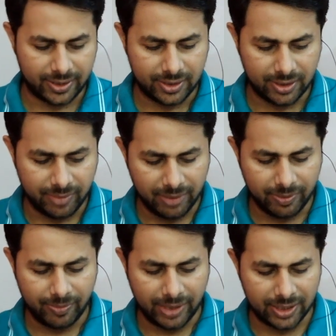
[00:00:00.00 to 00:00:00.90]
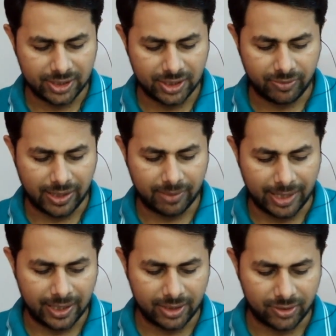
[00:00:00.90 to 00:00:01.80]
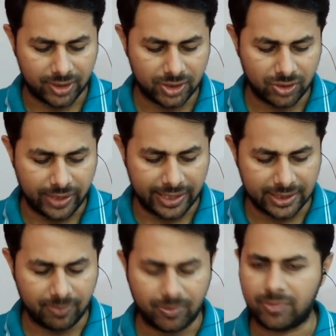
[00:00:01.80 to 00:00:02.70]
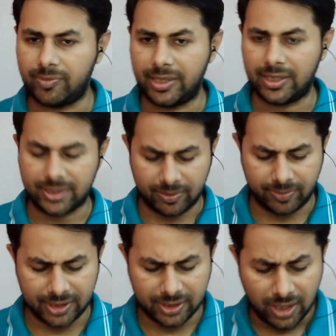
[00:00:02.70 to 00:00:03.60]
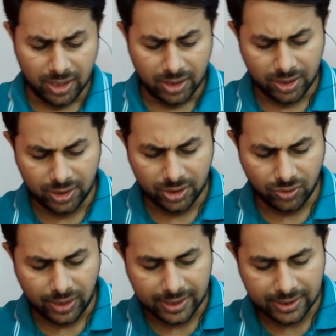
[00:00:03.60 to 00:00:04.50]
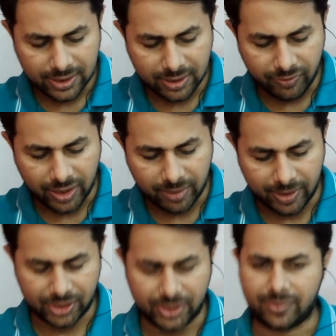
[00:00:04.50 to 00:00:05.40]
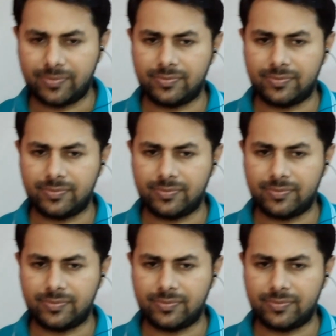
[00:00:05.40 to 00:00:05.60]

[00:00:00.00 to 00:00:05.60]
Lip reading: the minimum energy required by electrons to escape from the metal surface, this is known as the work function.